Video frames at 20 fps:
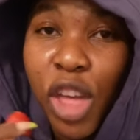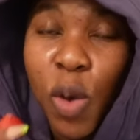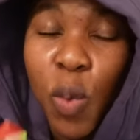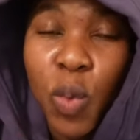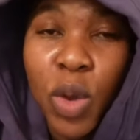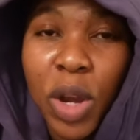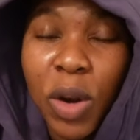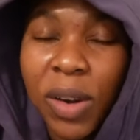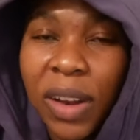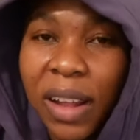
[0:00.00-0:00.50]

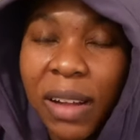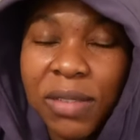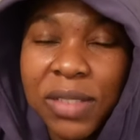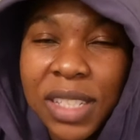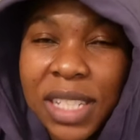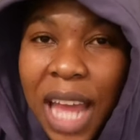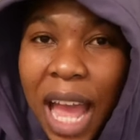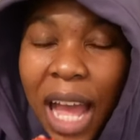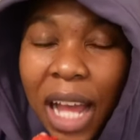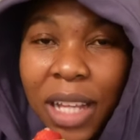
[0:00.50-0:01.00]
we don't have
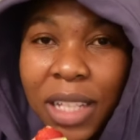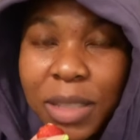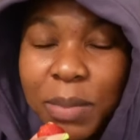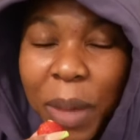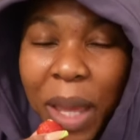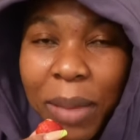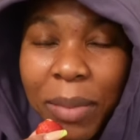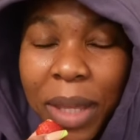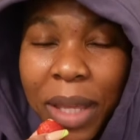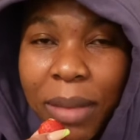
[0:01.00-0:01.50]
snacks,
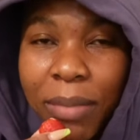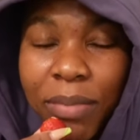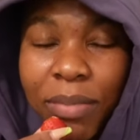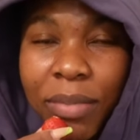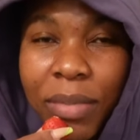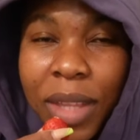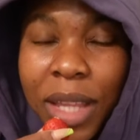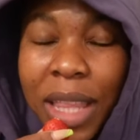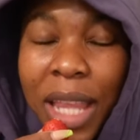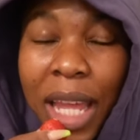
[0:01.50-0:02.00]
baby.
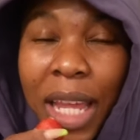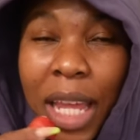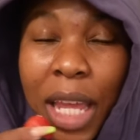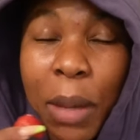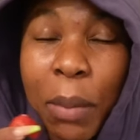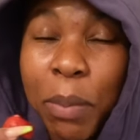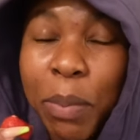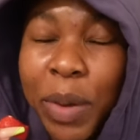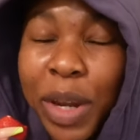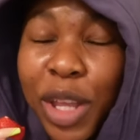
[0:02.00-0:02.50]

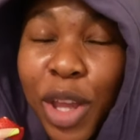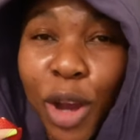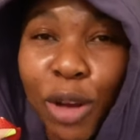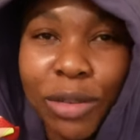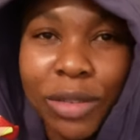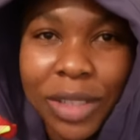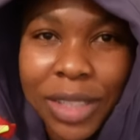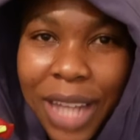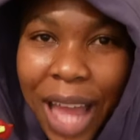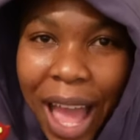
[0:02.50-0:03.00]
Like, bring your
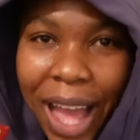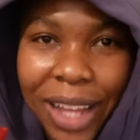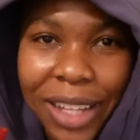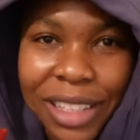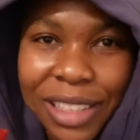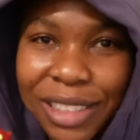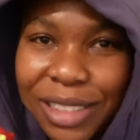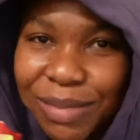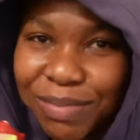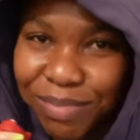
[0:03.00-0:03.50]
own
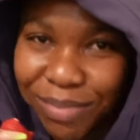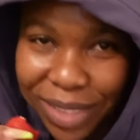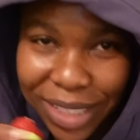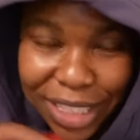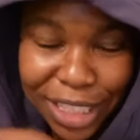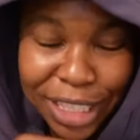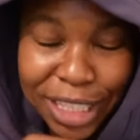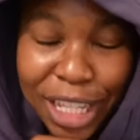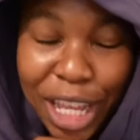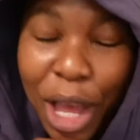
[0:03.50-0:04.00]
snacks.
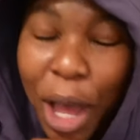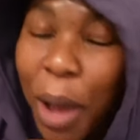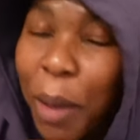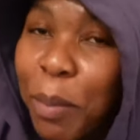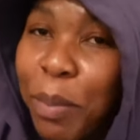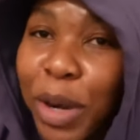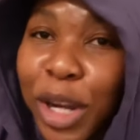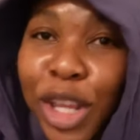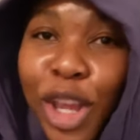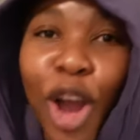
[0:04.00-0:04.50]
This is a
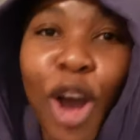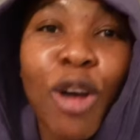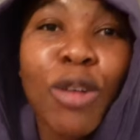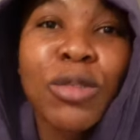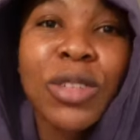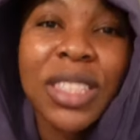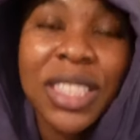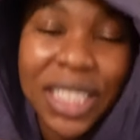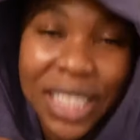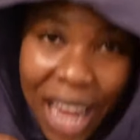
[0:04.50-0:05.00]
bring your
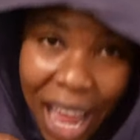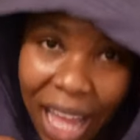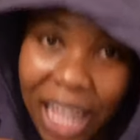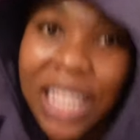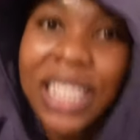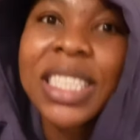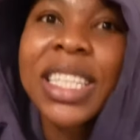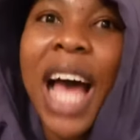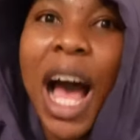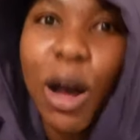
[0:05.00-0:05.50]
own
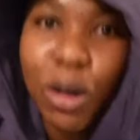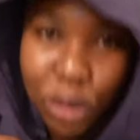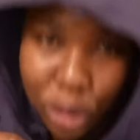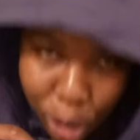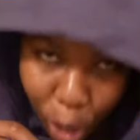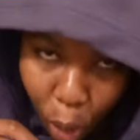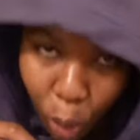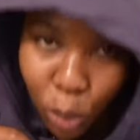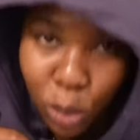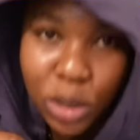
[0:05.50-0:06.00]
snacks
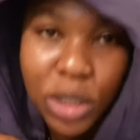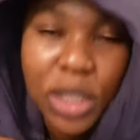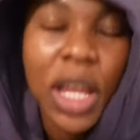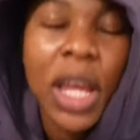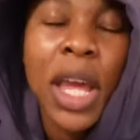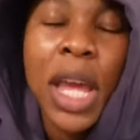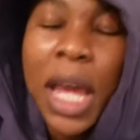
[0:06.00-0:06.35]
household.